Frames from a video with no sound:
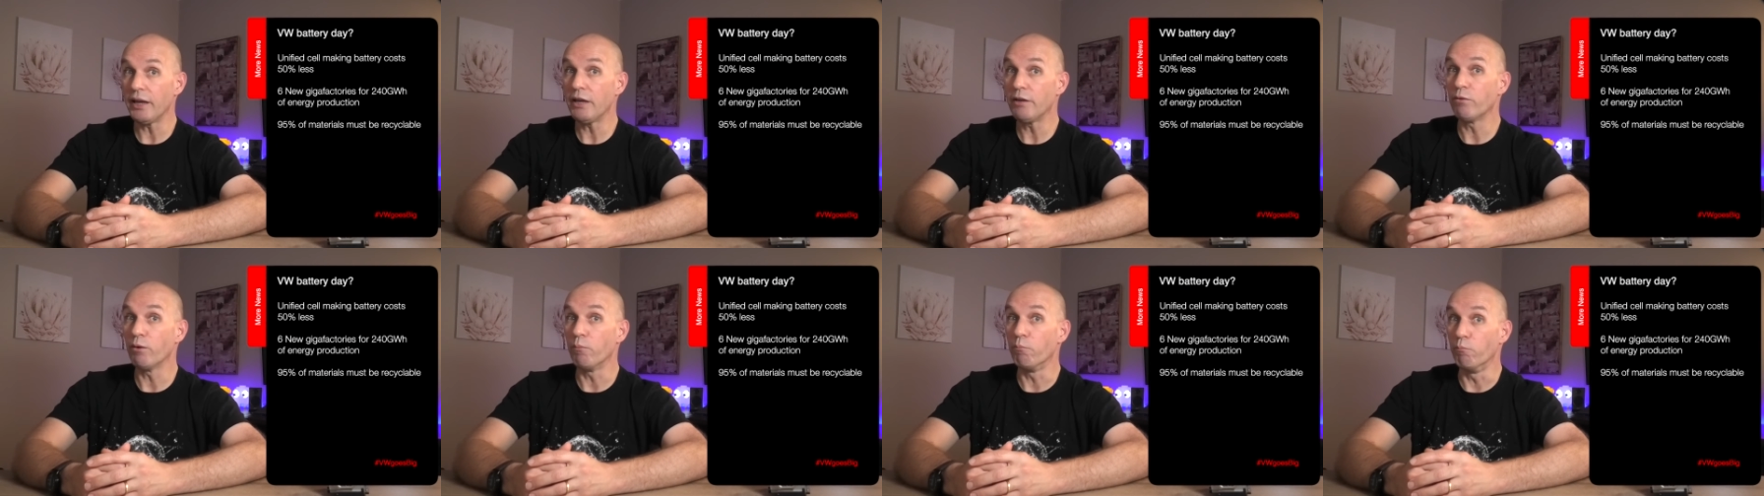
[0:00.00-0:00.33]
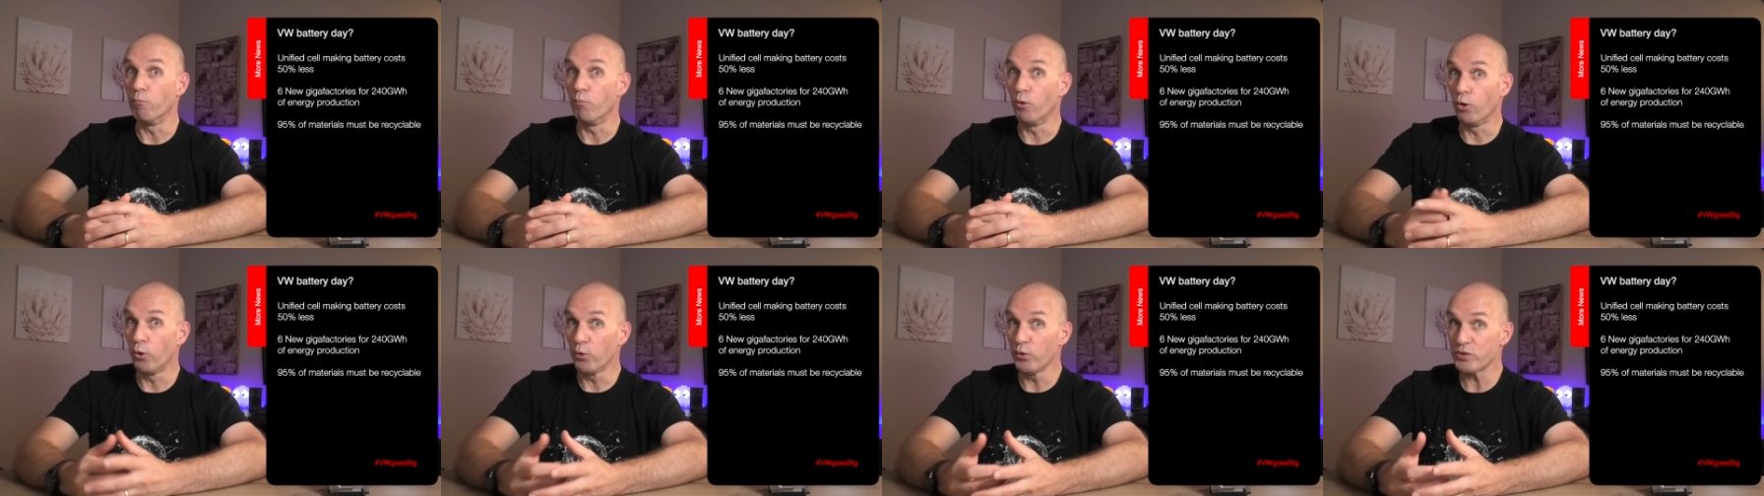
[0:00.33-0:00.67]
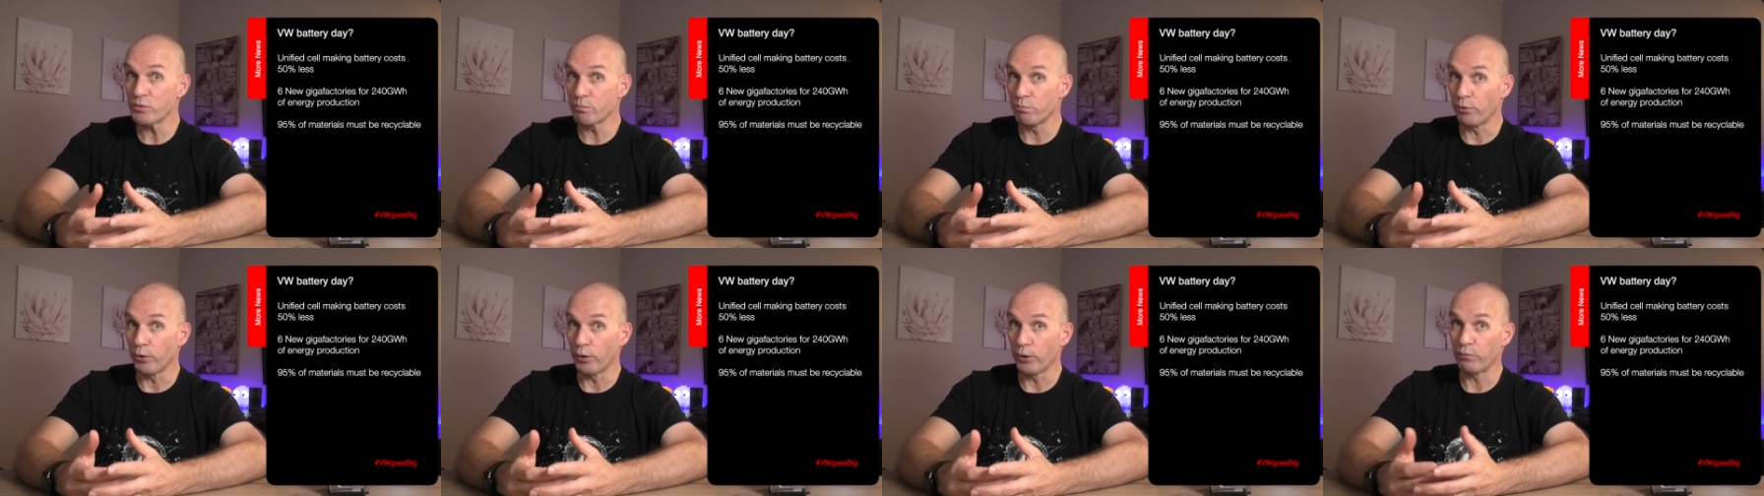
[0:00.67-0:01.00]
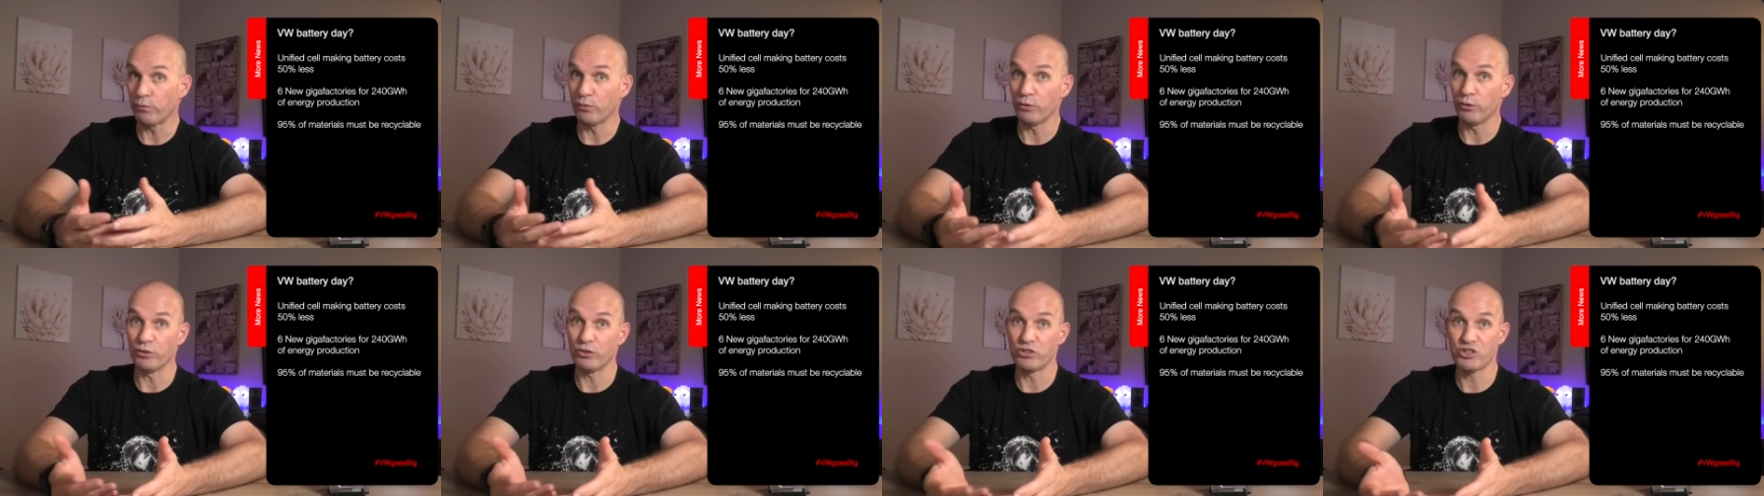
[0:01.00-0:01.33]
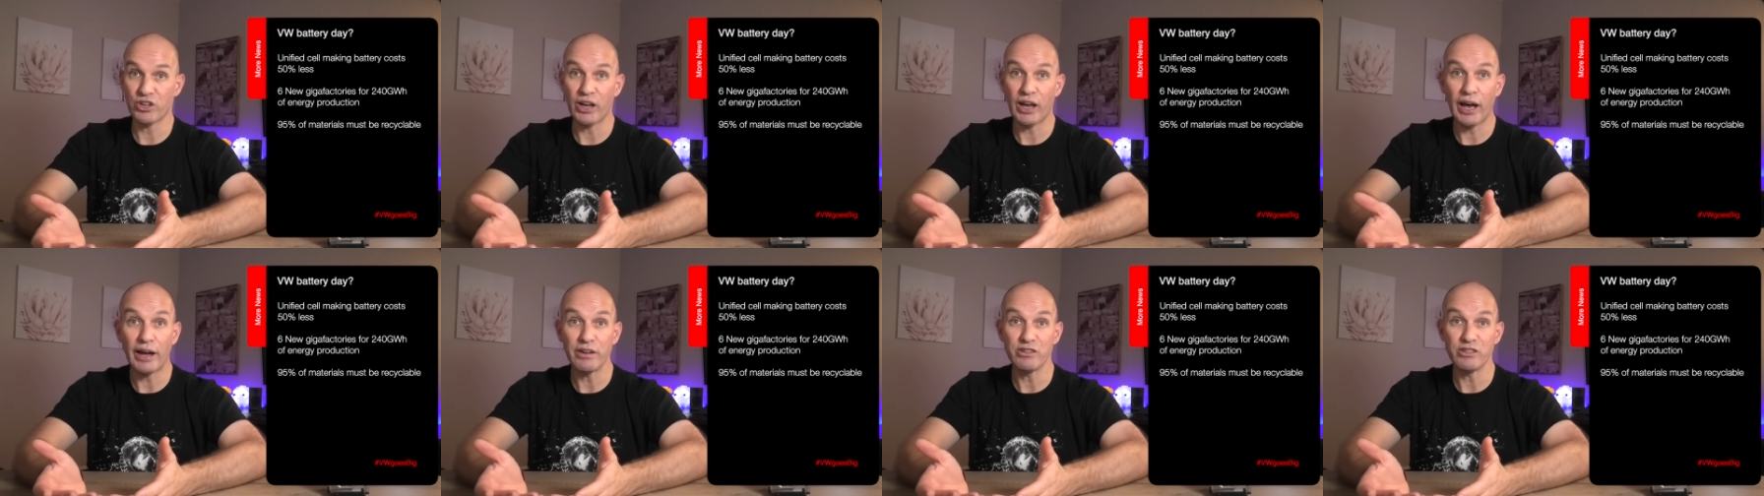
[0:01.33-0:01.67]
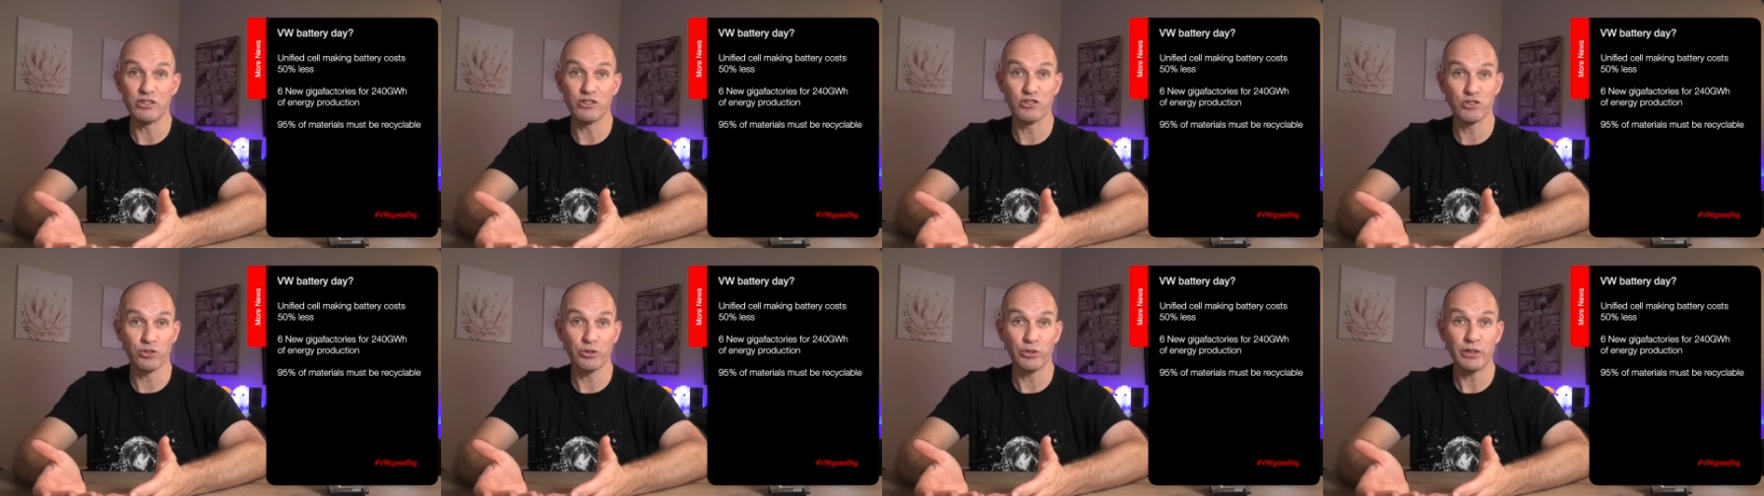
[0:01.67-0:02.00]
even more spoilt for
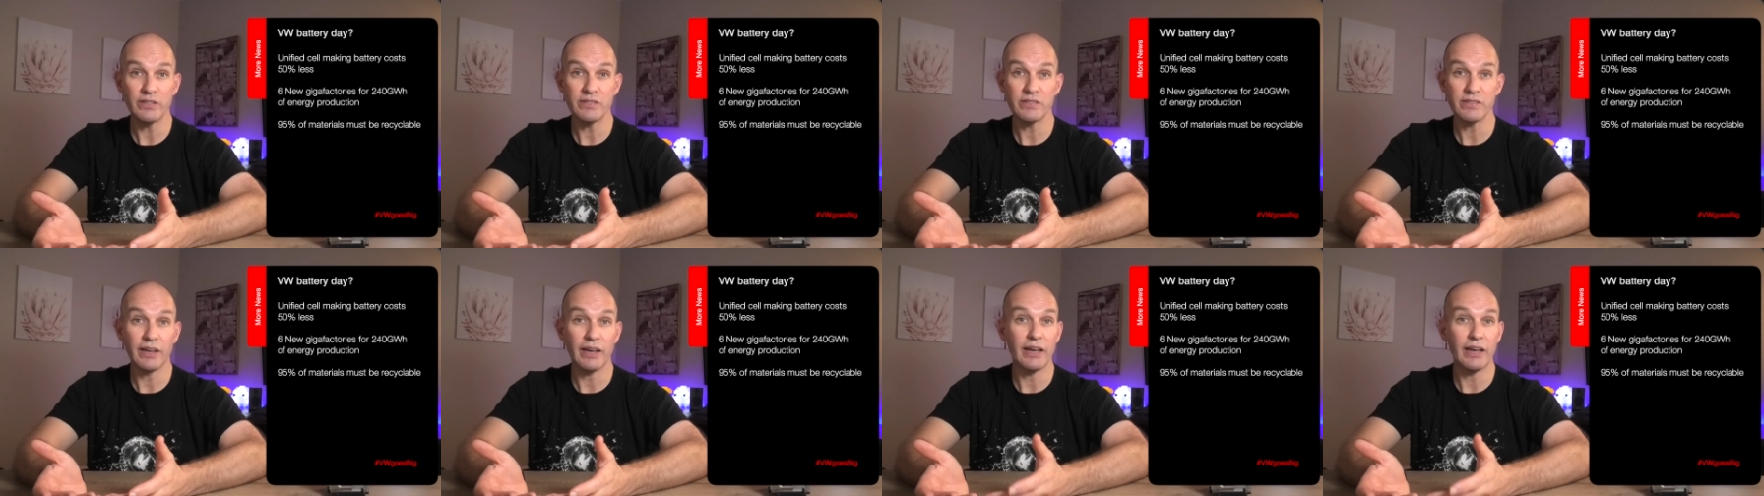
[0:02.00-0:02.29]
charging choice